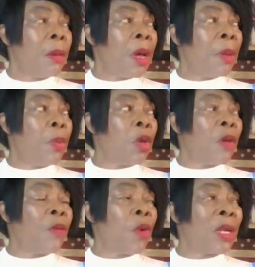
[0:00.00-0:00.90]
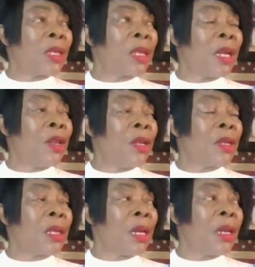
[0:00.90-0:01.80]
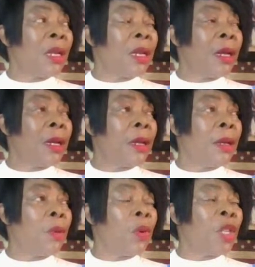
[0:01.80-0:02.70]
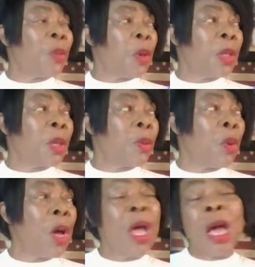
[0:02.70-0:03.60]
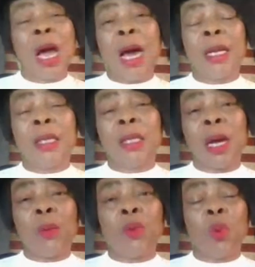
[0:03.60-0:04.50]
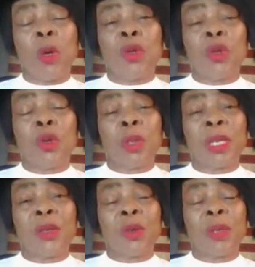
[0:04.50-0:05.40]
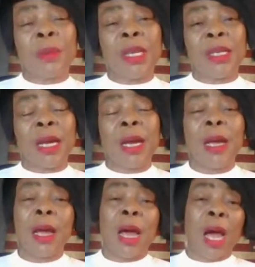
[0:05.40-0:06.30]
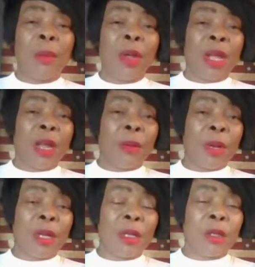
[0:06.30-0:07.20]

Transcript: Right? Both of you are sounding responsible, and I would want us to settle the matter amicably